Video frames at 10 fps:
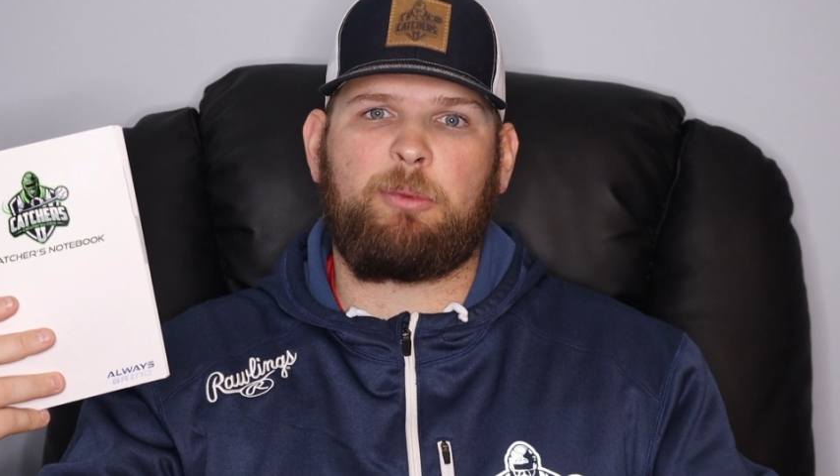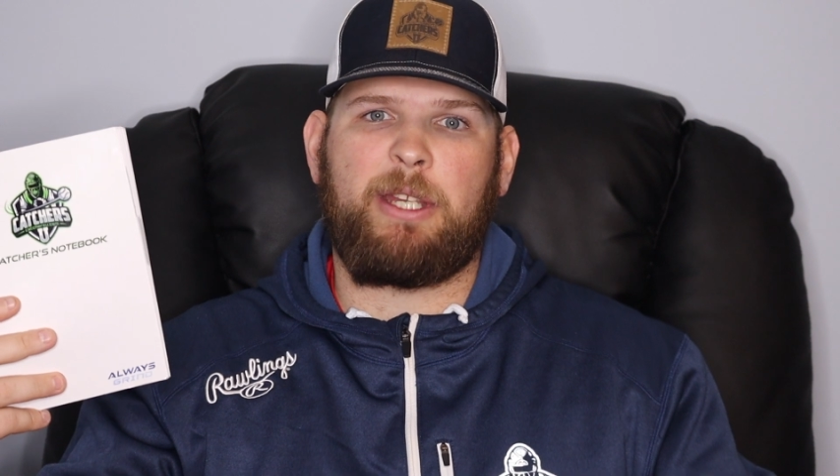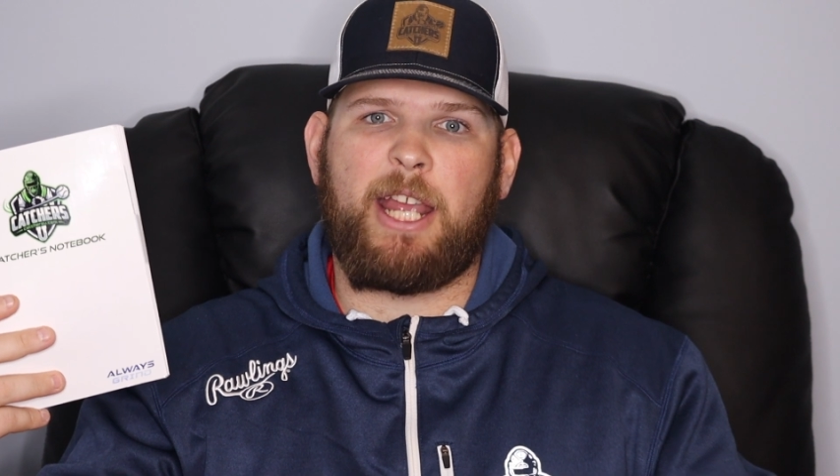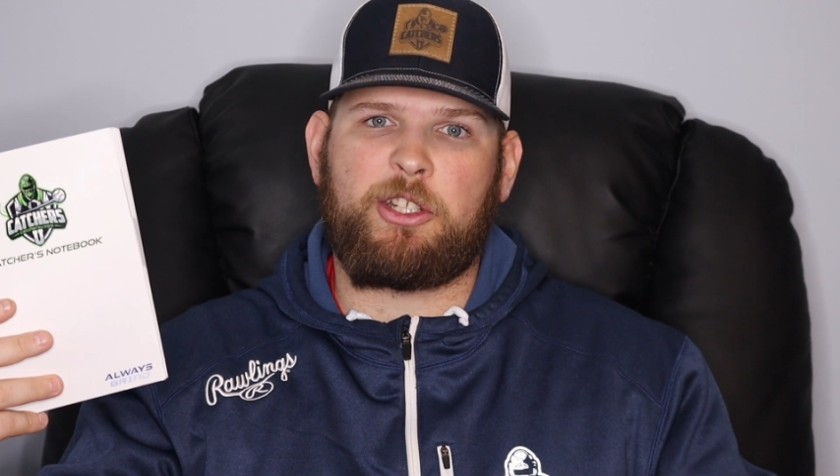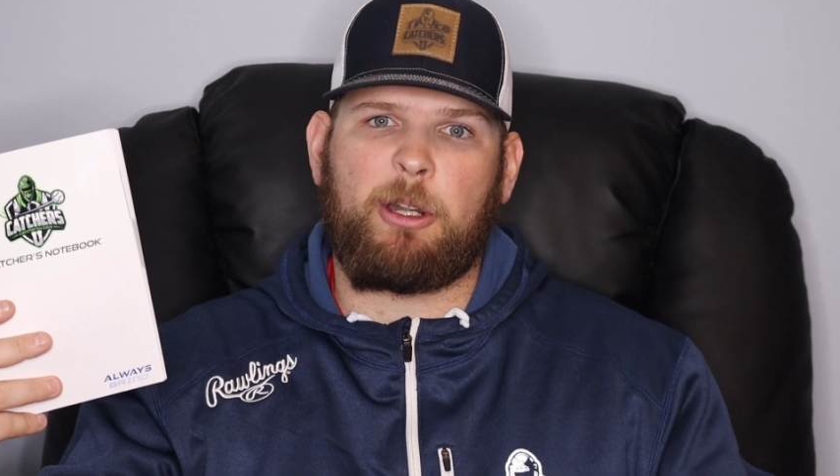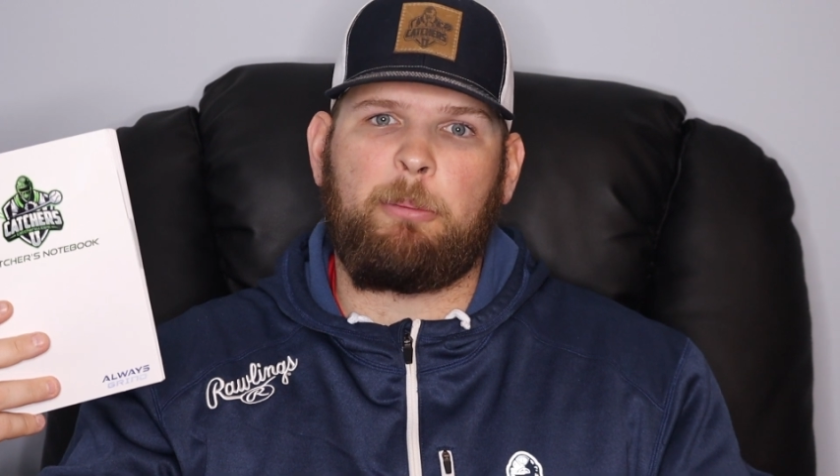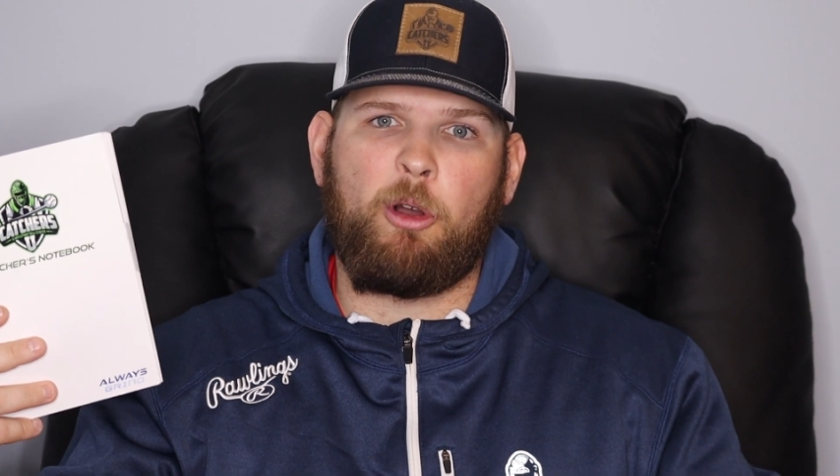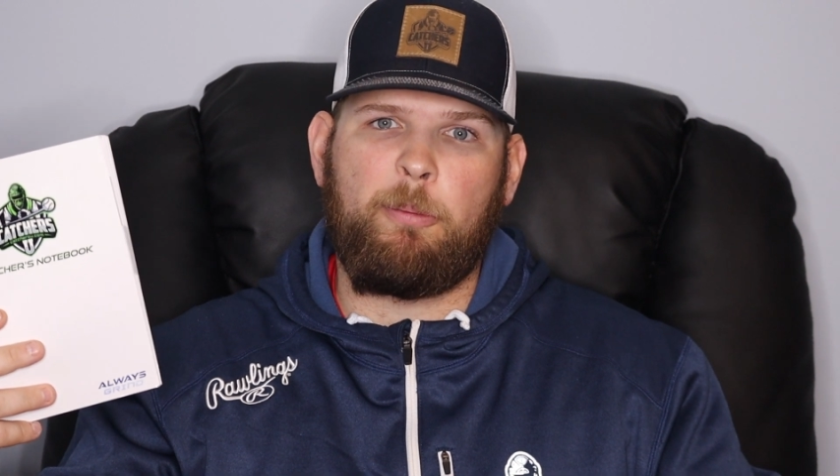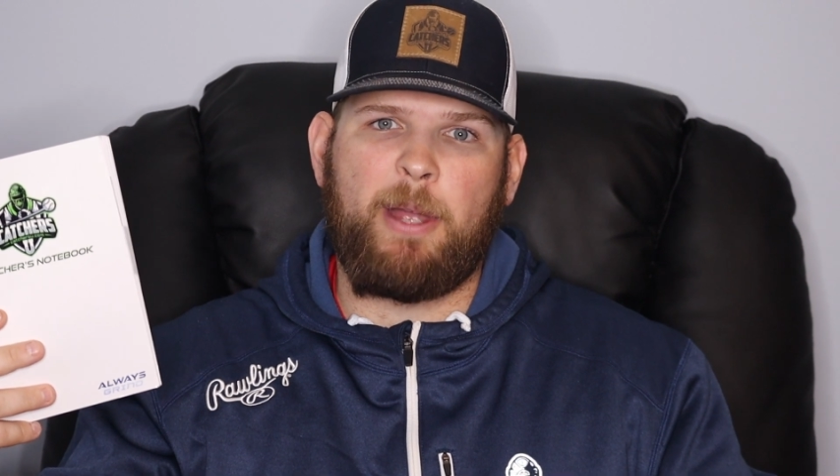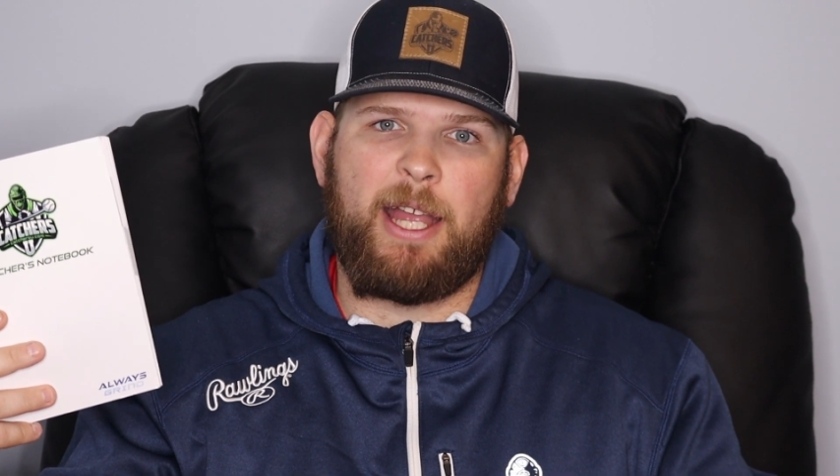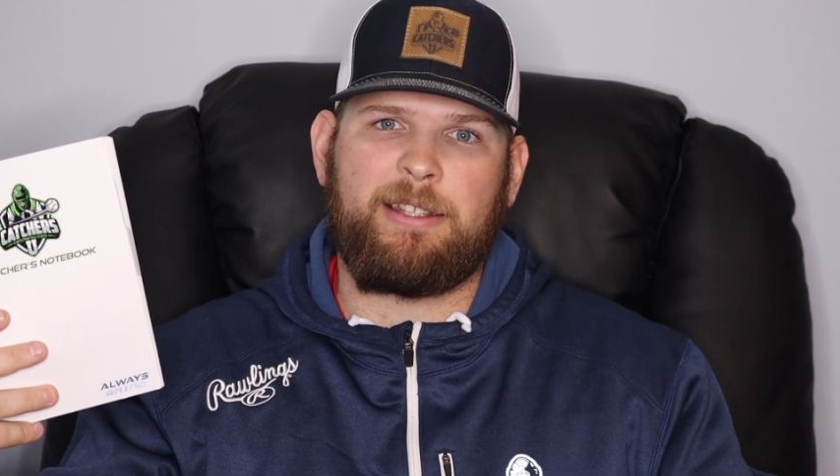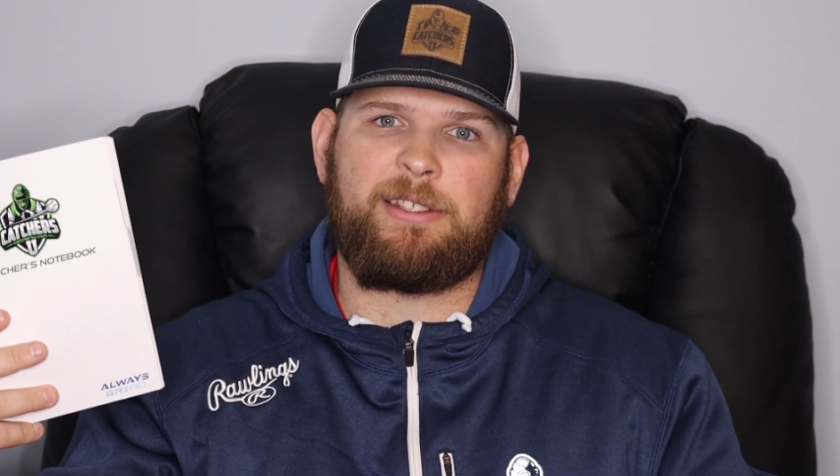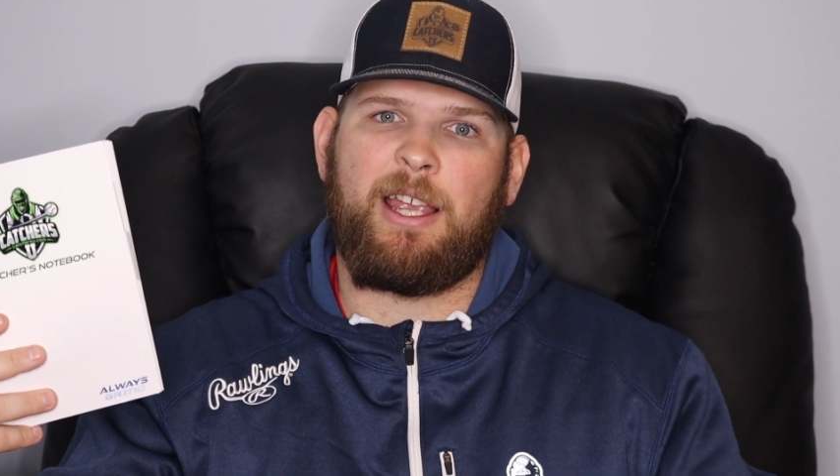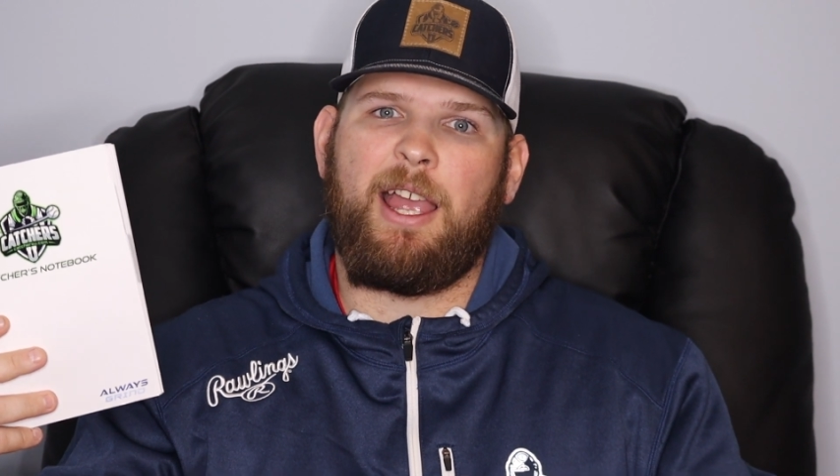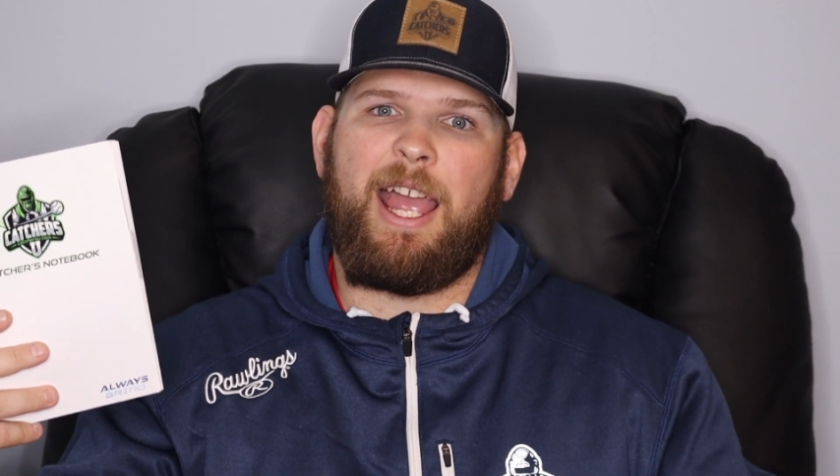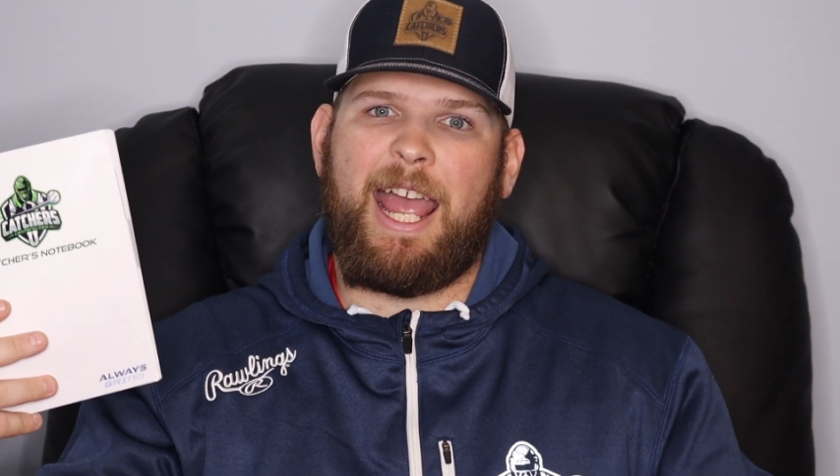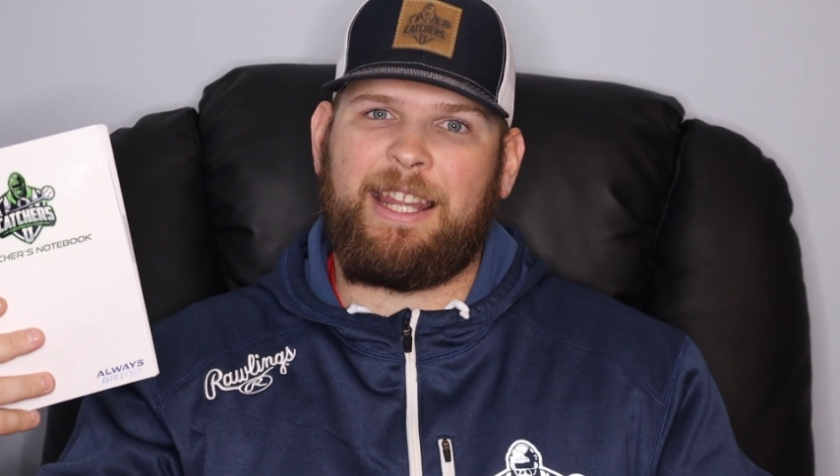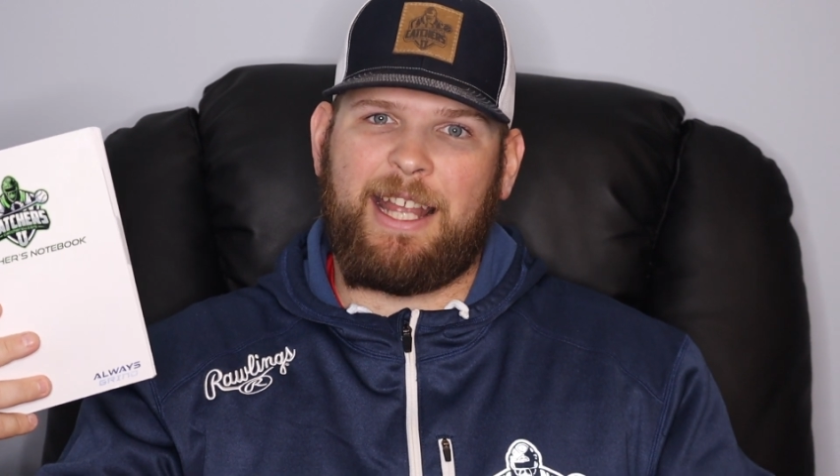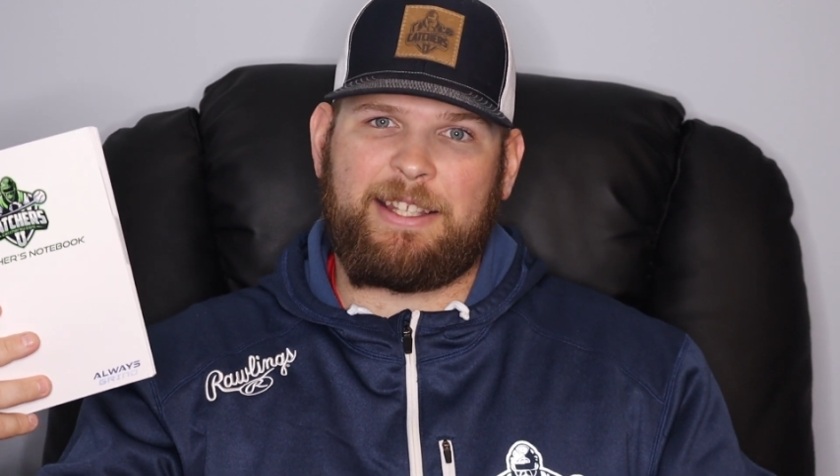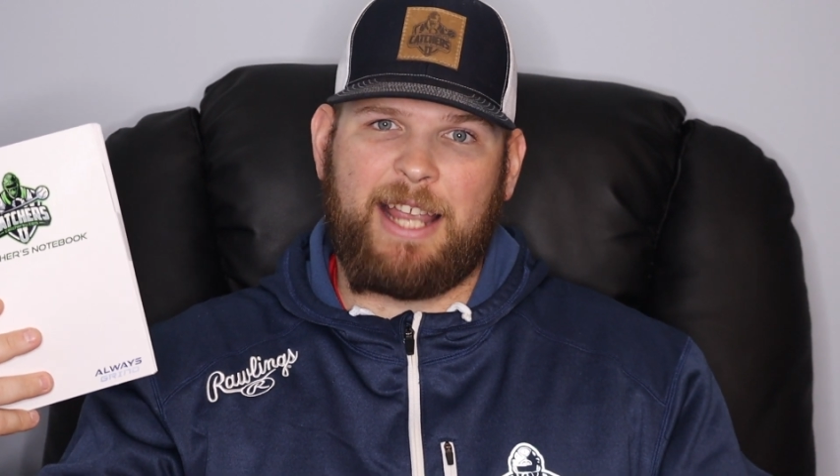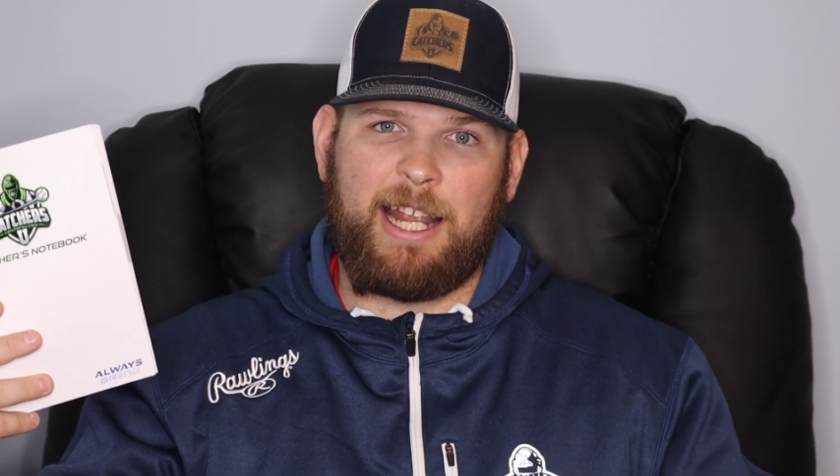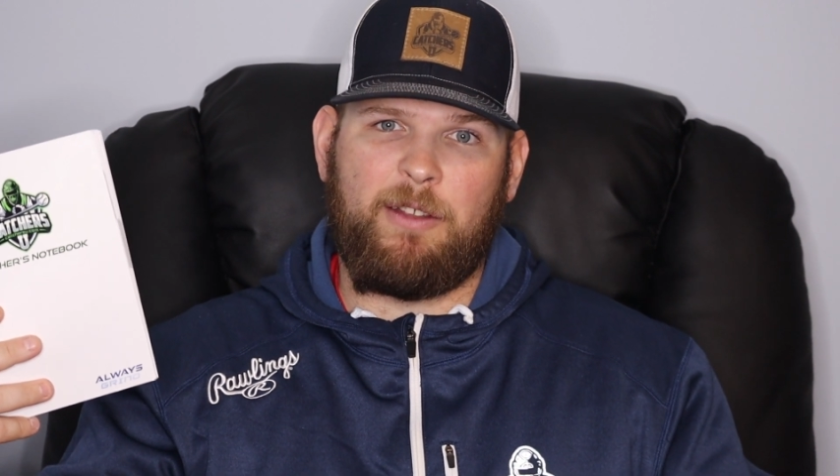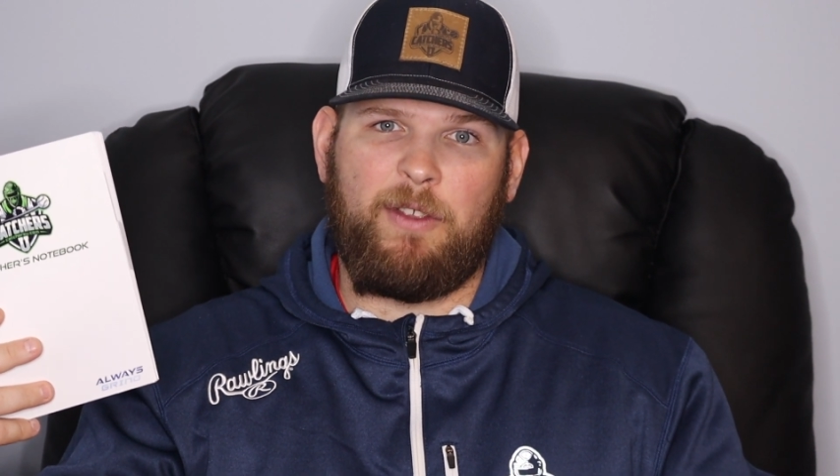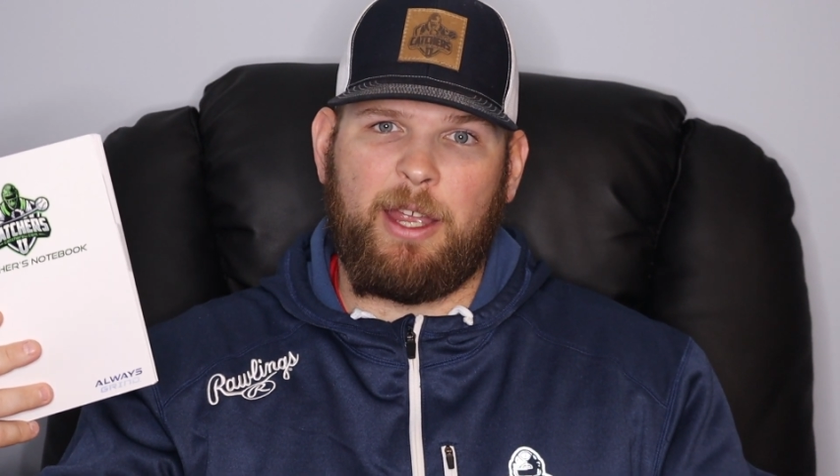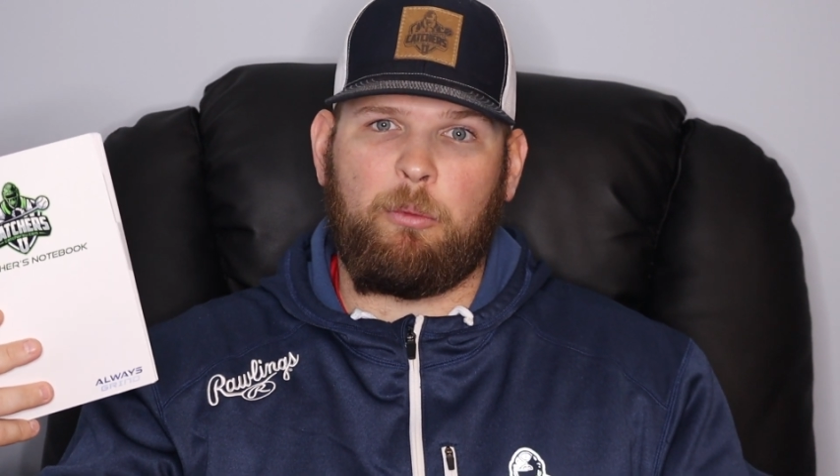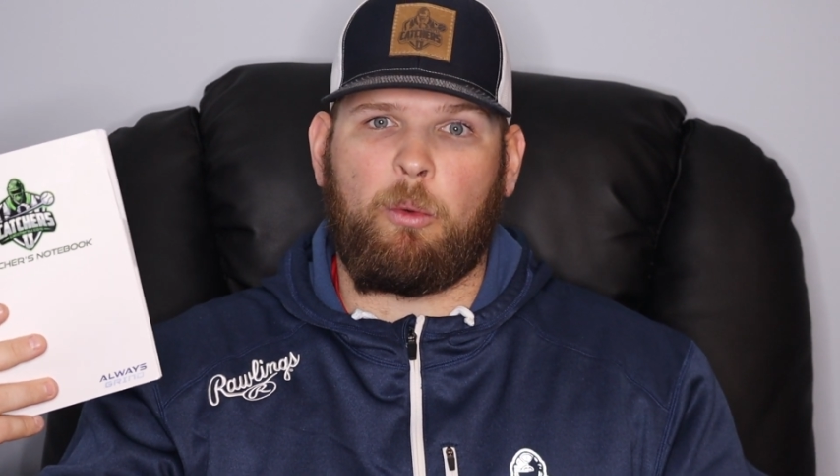we catch our bullpens, and that's kind of it.